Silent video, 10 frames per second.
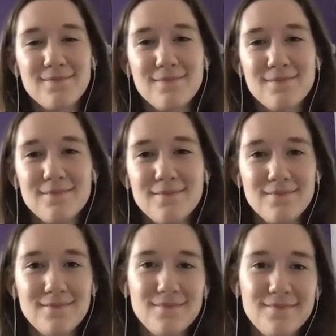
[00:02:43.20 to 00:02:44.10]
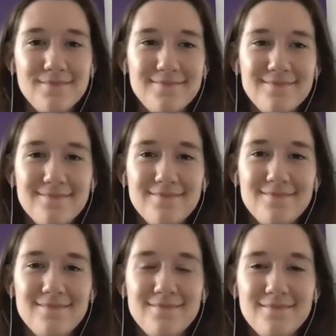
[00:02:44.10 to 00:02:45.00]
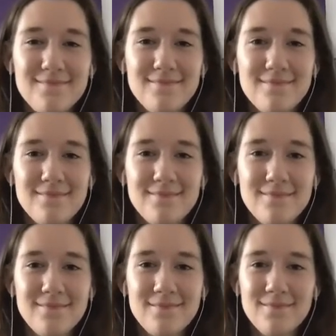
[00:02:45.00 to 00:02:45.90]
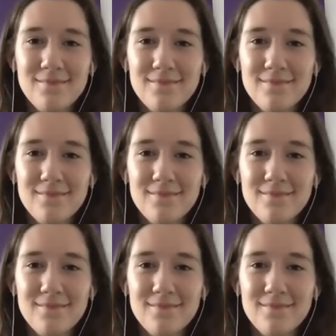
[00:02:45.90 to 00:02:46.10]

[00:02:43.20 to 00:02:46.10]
[no speech]